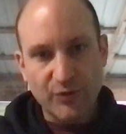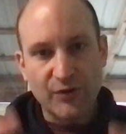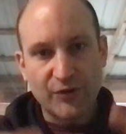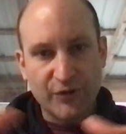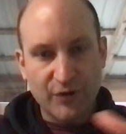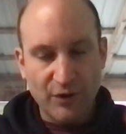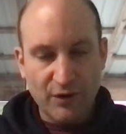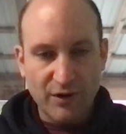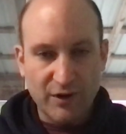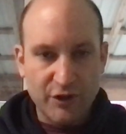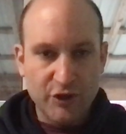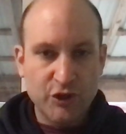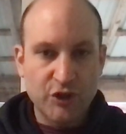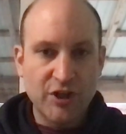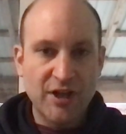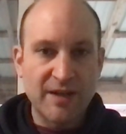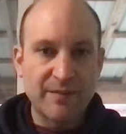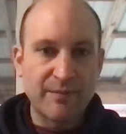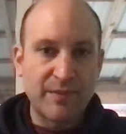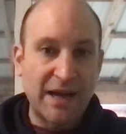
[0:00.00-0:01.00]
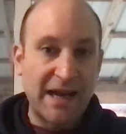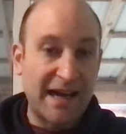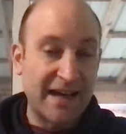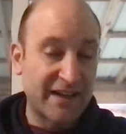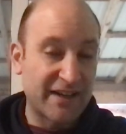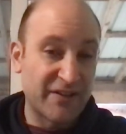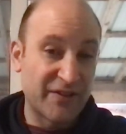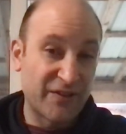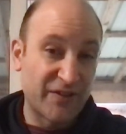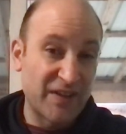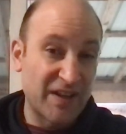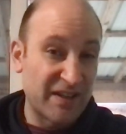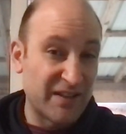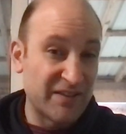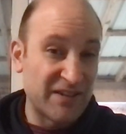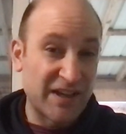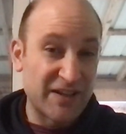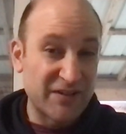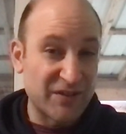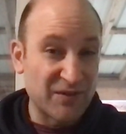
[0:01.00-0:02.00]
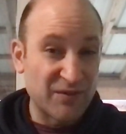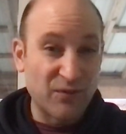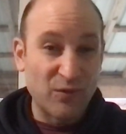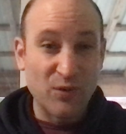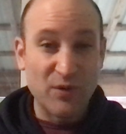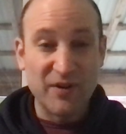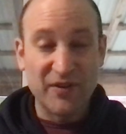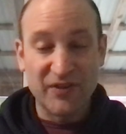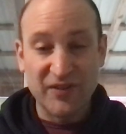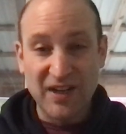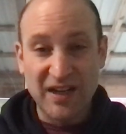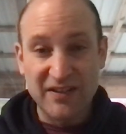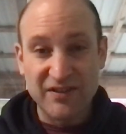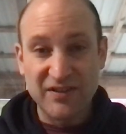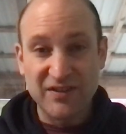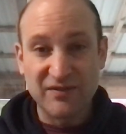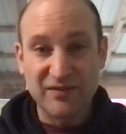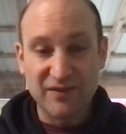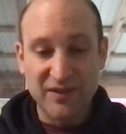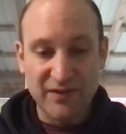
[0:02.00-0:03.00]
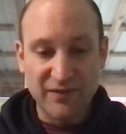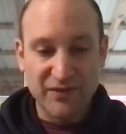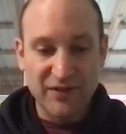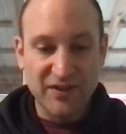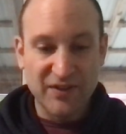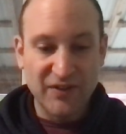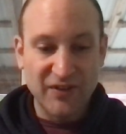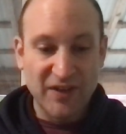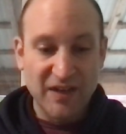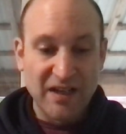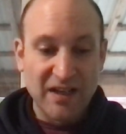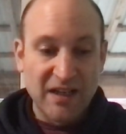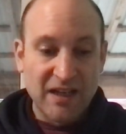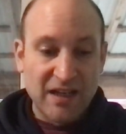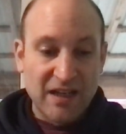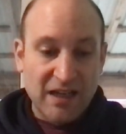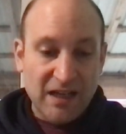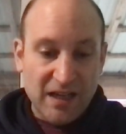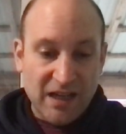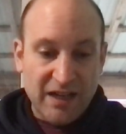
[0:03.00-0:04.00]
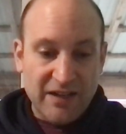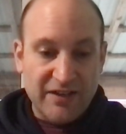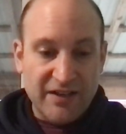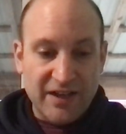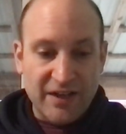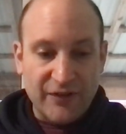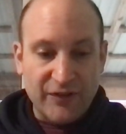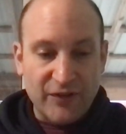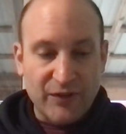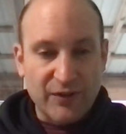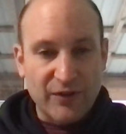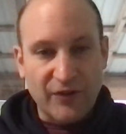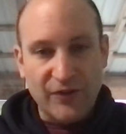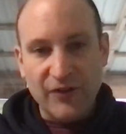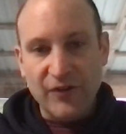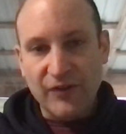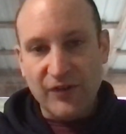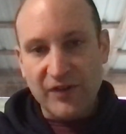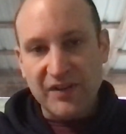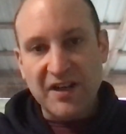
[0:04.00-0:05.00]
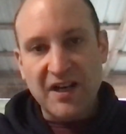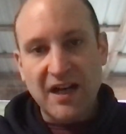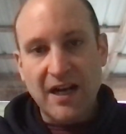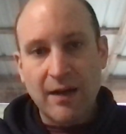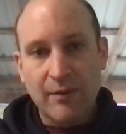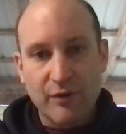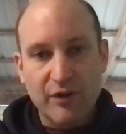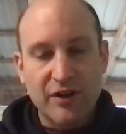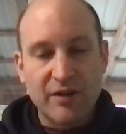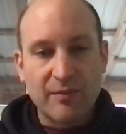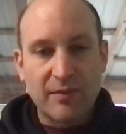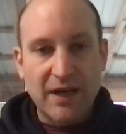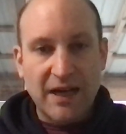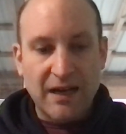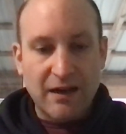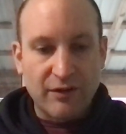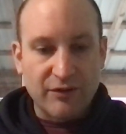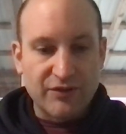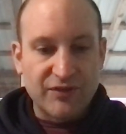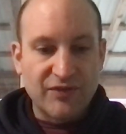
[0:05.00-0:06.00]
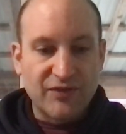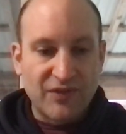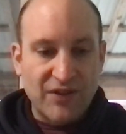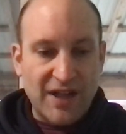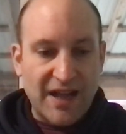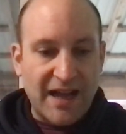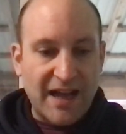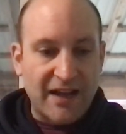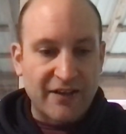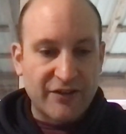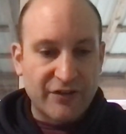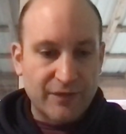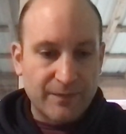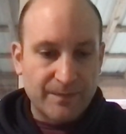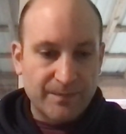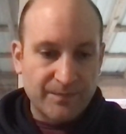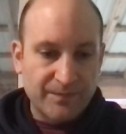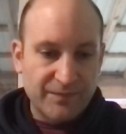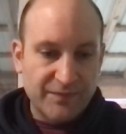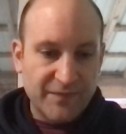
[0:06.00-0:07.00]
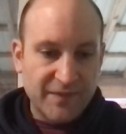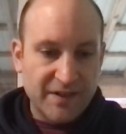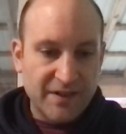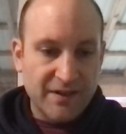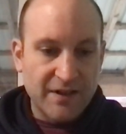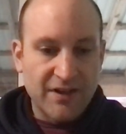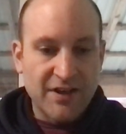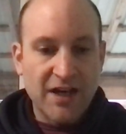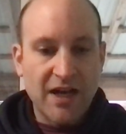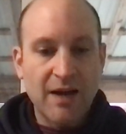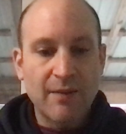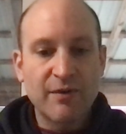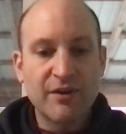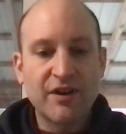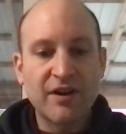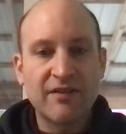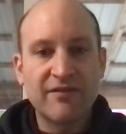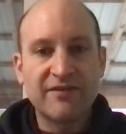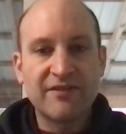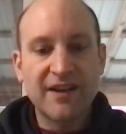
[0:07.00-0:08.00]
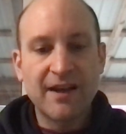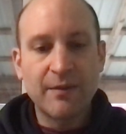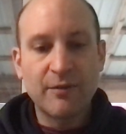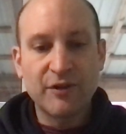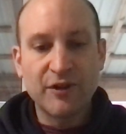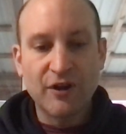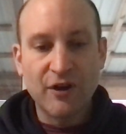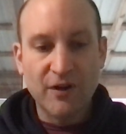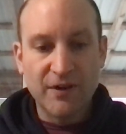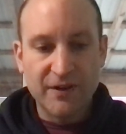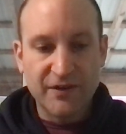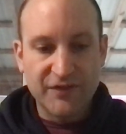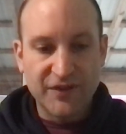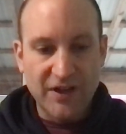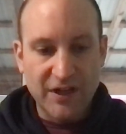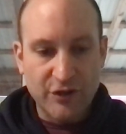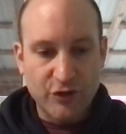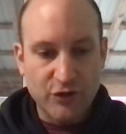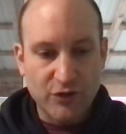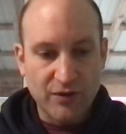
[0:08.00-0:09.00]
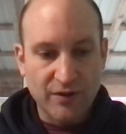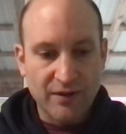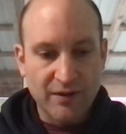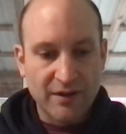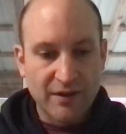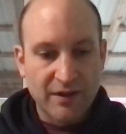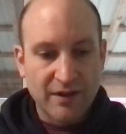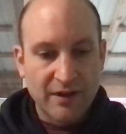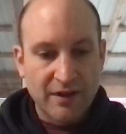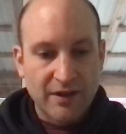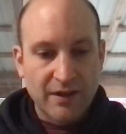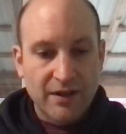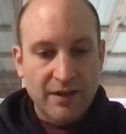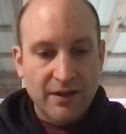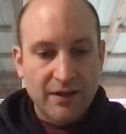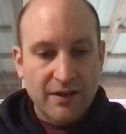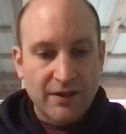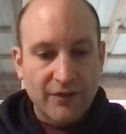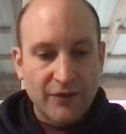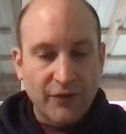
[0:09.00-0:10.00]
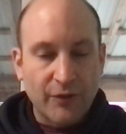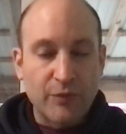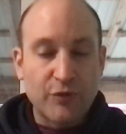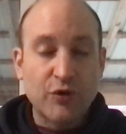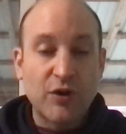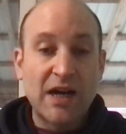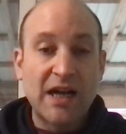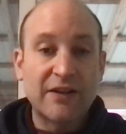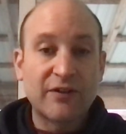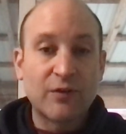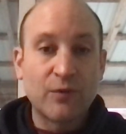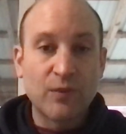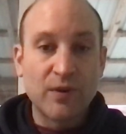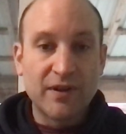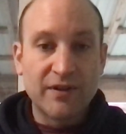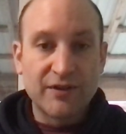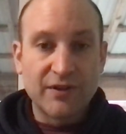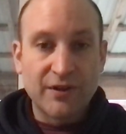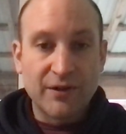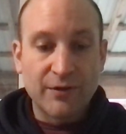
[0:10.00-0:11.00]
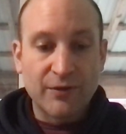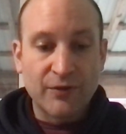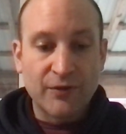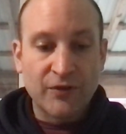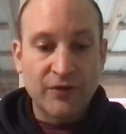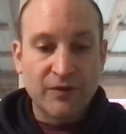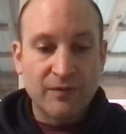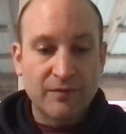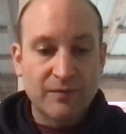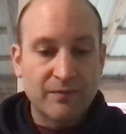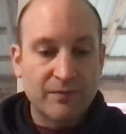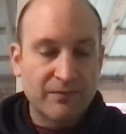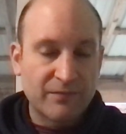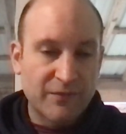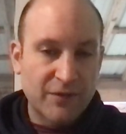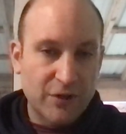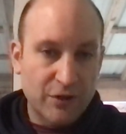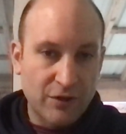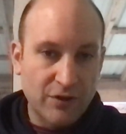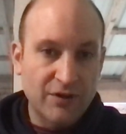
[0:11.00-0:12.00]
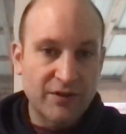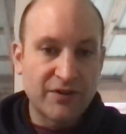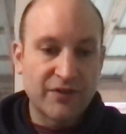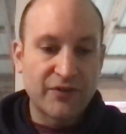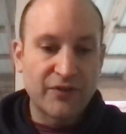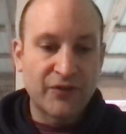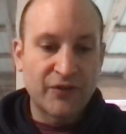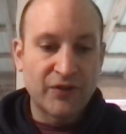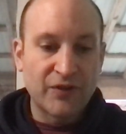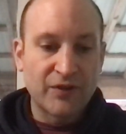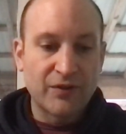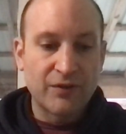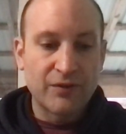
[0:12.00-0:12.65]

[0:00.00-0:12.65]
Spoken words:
current shape back in, say, the 1940s, 1950s. And yeah, so this is a comment about that. A comment on family architecture. Subtract the windows, curtains,